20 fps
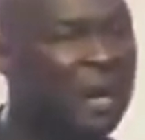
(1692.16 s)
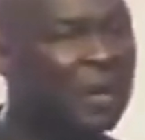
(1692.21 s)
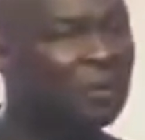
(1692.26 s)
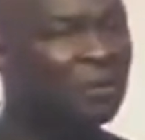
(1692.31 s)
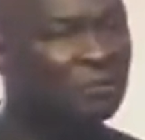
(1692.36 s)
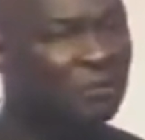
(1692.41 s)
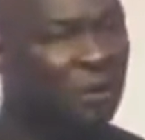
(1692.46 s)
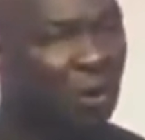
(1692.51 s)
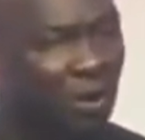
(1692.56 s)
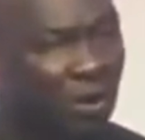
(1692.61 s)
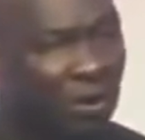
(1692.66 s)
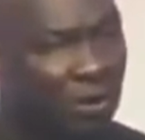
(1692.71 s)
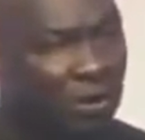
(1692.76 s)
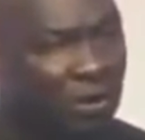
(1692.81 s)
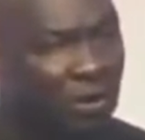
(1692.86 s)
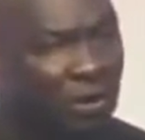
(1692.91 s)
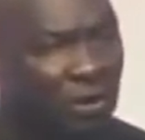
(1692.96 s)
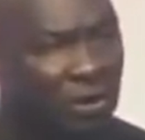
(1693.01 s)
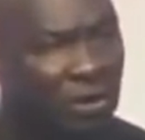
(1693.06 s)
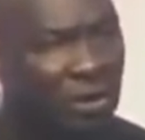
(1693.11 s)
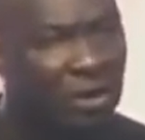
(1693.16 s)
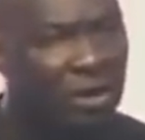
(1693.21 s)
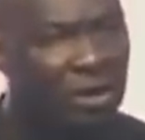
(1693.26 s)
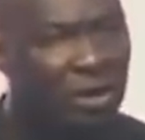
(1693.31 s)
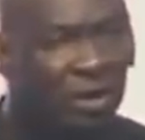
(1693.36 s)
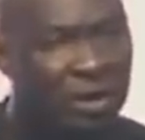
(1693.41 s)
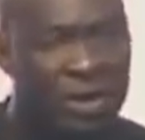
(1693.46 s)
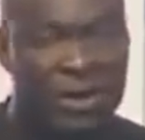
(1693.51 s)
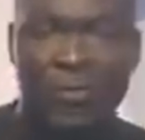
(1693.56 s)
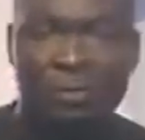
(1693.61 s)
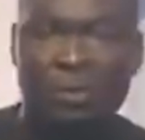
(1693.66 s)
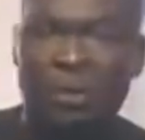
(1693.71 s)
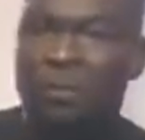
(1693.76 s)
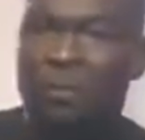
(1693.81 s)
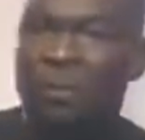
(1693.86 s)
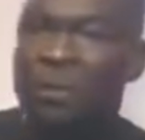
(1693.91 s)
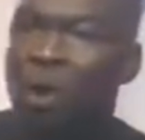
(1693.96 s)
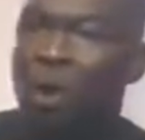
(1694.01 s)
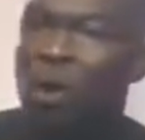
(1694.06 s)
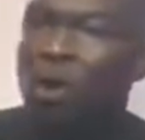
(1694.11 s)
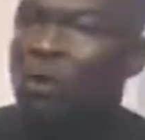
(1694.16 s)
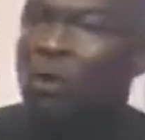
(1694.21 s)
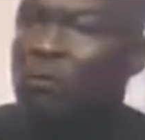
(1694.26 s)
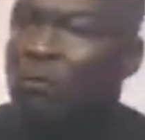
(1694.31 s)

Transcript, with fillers: a man of God. This must be your